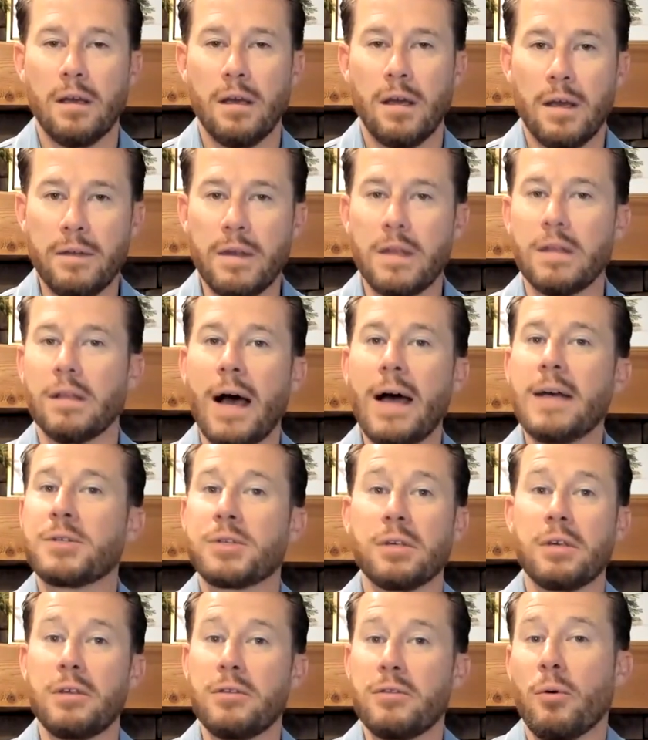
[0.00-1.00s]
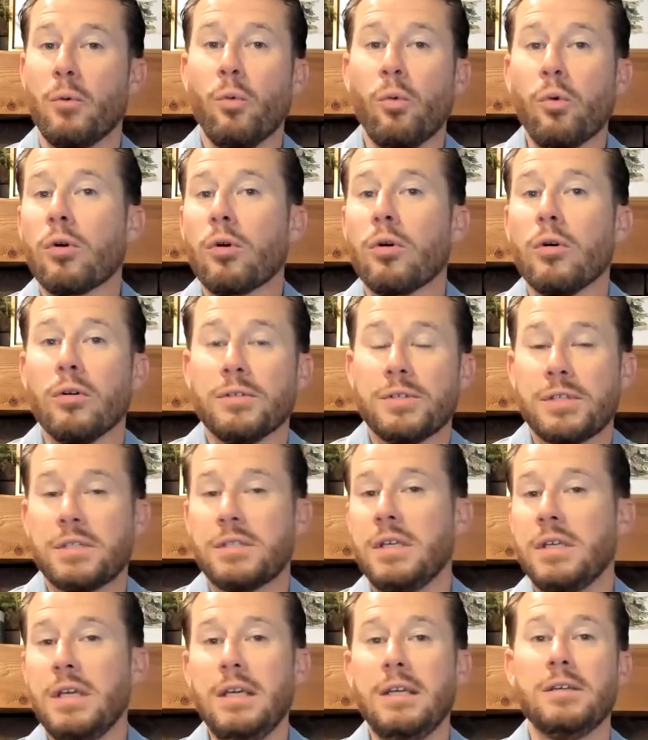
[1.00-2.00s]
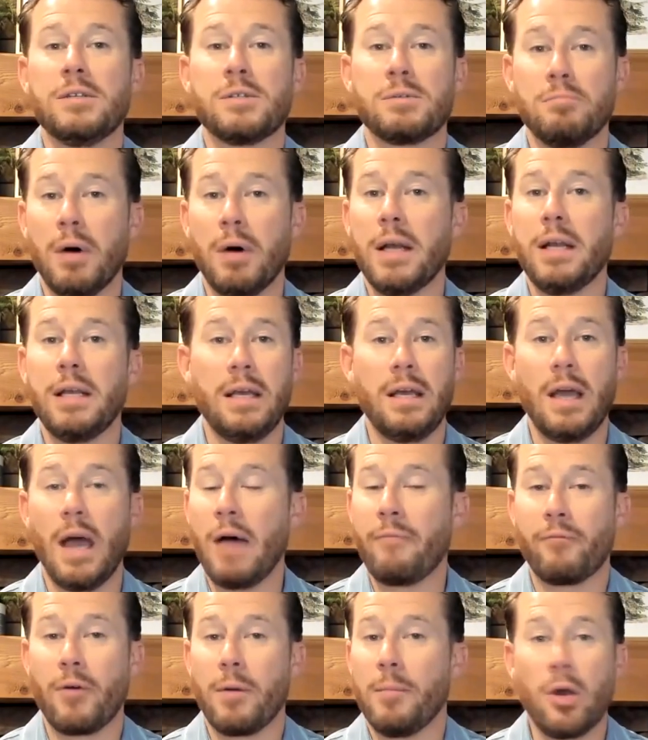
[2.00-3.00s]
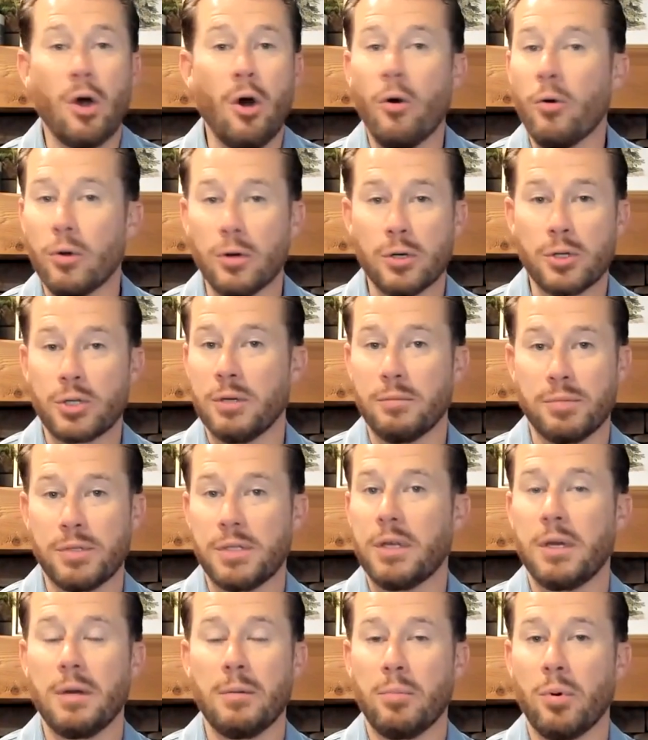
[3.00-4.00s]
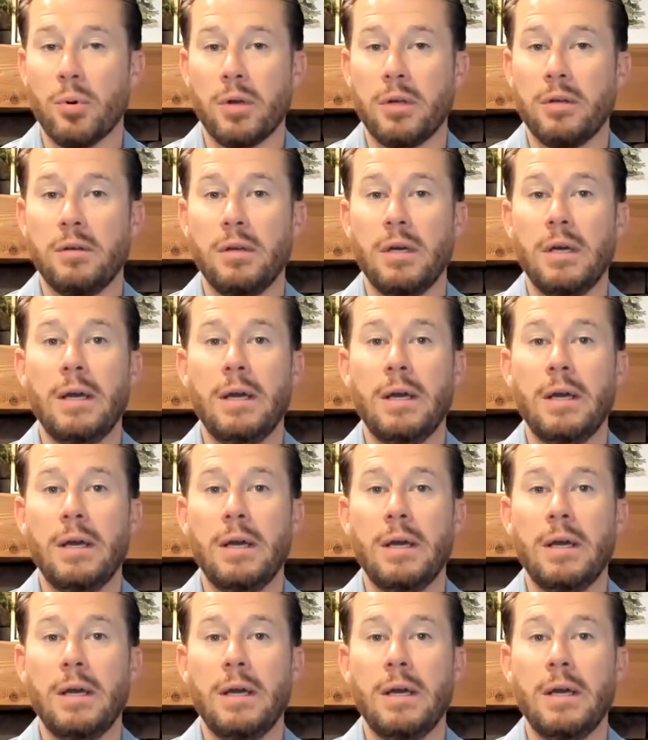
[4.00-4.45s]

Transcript: And then lastly, the world sees money from an ownership standpoint.